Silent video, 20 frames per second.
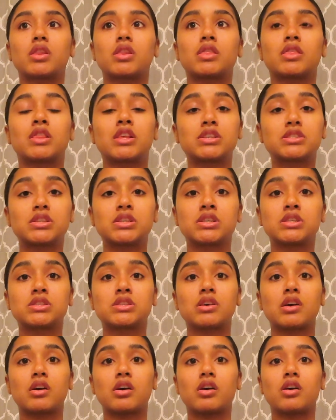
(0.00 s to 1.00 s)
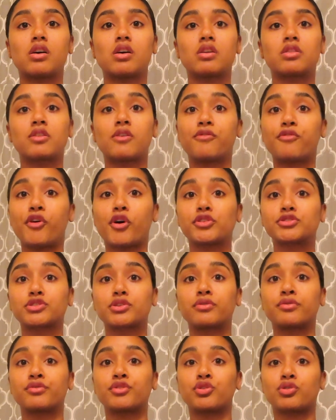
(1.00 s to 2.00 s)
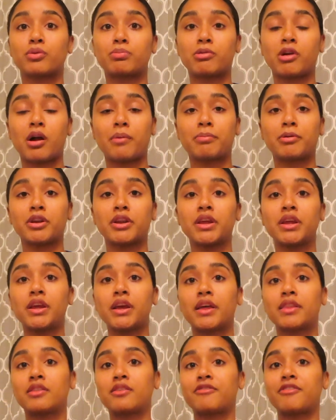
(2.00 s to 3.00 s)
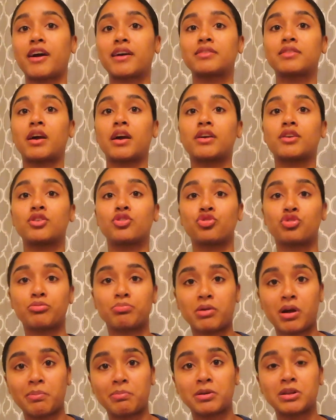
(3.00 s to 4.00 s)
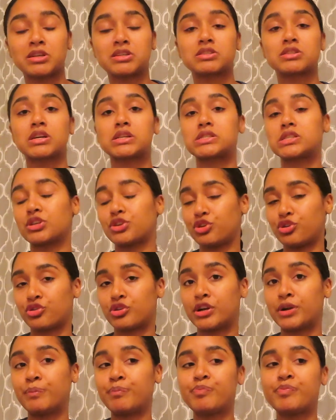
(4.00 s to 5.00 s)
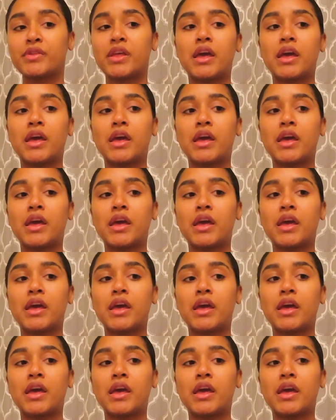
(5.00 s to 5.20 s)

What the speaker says: this is the fault of your property and the fact that your property is not secure.